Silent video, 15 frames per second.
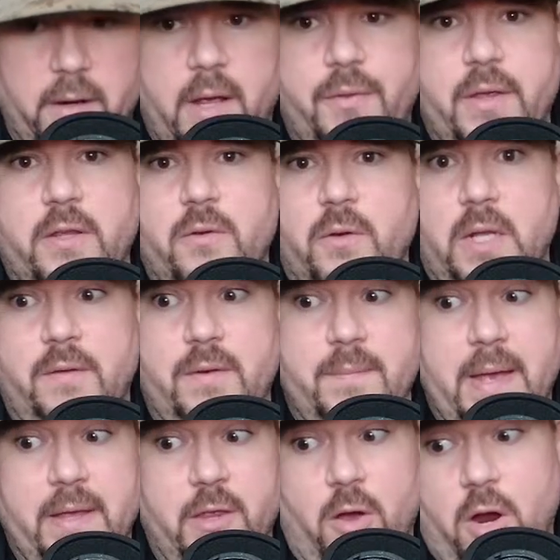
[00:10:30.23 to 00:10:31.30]
I think you can even
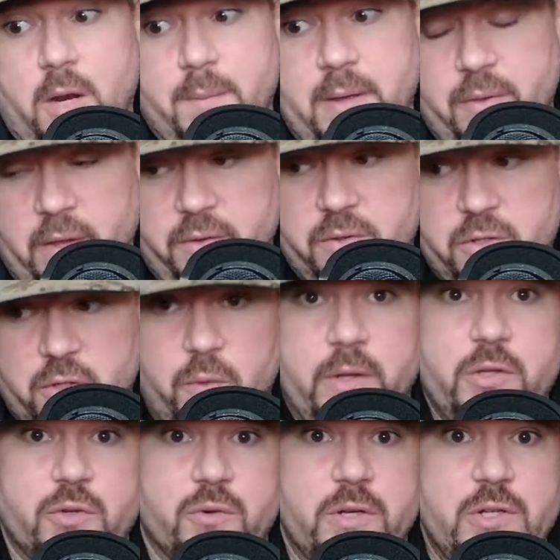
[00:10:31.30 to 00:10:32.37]
make the argument that 2
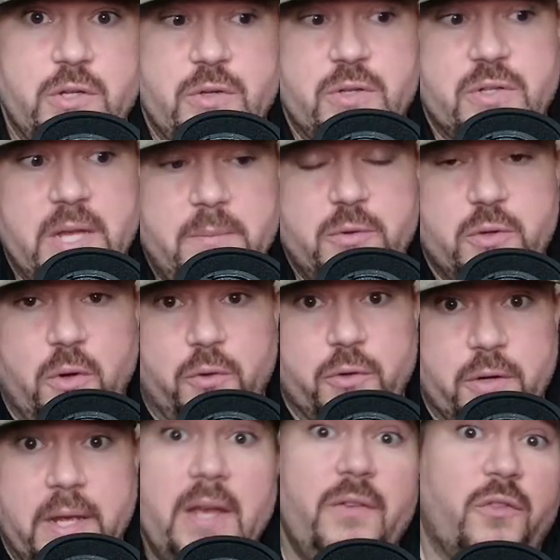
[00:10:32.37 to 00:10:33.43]
injuries to the same
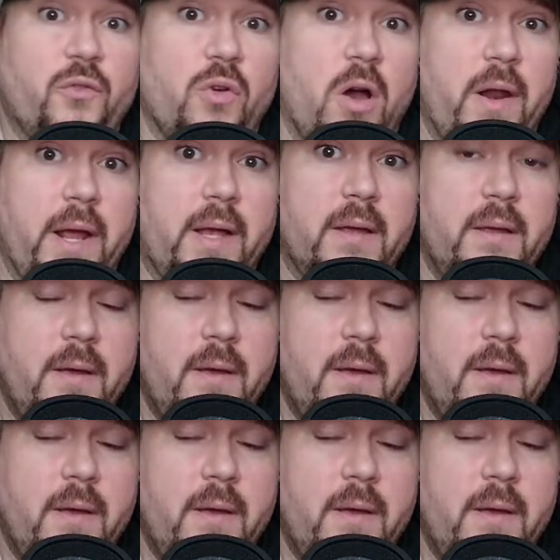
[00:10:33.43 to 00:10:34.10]
shoulder is chronic.